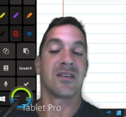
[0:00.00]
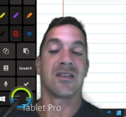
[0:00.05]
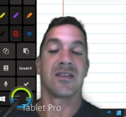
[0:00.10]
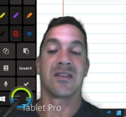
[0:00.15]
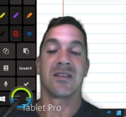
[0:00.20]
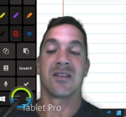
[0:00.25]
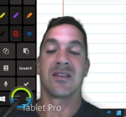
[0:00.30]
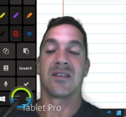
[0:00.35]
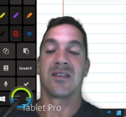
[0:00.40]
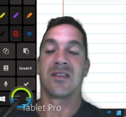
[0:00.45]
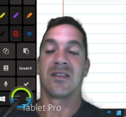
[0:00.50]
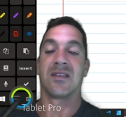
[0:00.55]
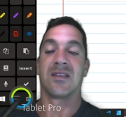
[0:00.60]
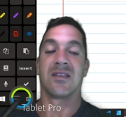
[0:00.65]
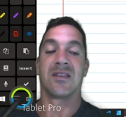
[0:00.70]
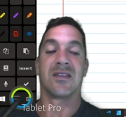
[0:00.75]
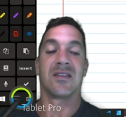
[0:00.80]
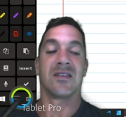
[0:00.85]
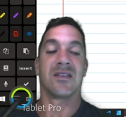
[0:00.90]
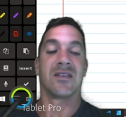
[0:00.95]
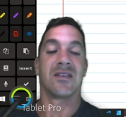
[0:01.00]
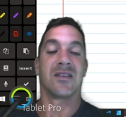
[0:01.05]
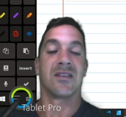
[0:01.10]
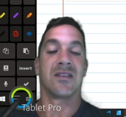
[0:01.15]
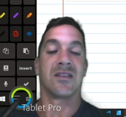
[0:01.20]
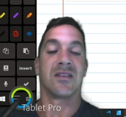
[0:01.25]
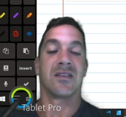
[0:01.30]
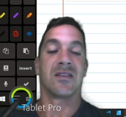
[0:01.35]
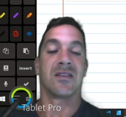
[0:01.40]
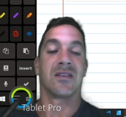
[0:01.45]

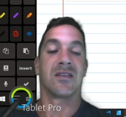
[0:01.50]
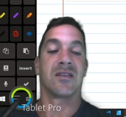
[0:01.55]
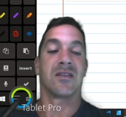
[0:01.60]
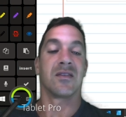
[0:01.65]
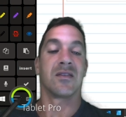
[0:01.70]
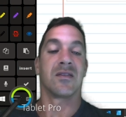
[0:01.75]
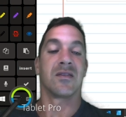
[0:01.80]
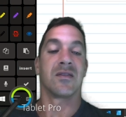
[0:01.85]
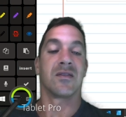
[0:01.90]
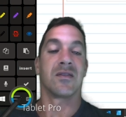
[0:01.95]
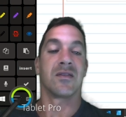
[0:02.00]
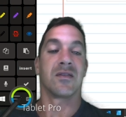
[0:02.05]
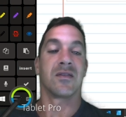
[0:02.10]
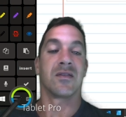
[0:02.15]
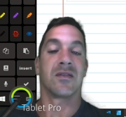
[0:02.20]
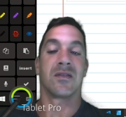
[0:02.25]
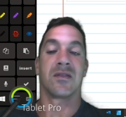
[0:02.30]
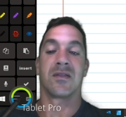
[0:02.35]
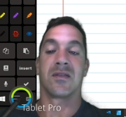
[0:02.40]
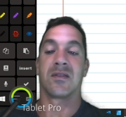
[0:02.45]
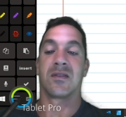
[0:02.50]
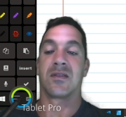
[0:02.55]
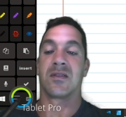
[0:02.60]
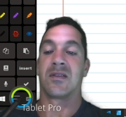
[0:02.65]
(silence)